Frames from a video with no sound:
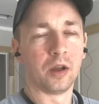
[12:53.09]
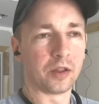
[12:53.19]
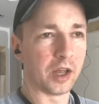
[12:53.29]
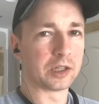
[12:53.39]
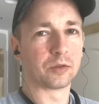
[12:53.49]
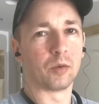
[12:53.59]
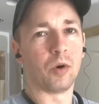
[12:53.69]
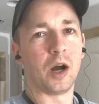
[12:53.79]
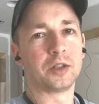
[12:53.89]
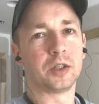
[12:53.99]
Thanks for
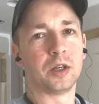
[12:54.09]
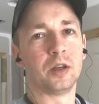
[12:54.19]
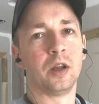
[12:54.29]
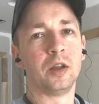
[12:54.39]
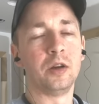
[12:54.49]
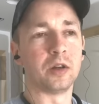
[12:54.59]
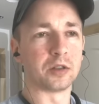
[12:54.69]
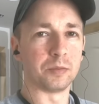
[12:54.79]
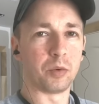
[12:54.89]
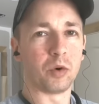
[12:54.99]
watching. You can
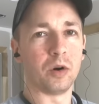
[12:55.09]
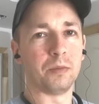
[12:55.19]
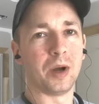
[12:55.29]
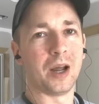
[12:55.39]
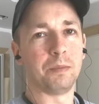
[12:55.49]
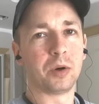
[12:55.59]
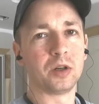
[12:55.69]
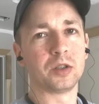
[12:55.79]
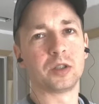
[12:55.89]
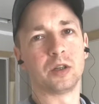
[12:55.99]
support by
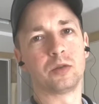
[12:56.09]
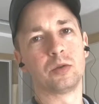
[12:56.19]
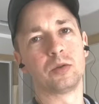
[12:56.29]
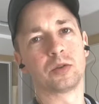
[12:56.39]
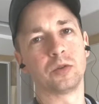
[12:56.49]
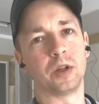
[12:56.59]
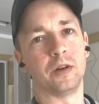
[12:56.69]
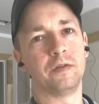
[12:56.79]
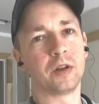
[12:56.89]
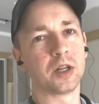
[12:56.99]
purchasing tools through the
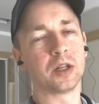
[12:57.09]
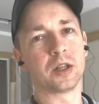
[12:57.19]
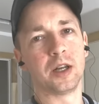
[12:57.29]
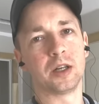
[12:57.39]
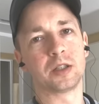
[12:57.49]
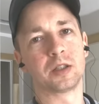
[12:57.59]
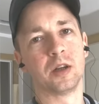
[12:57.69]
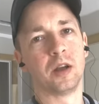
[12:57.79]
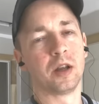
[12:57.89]
affiliate links.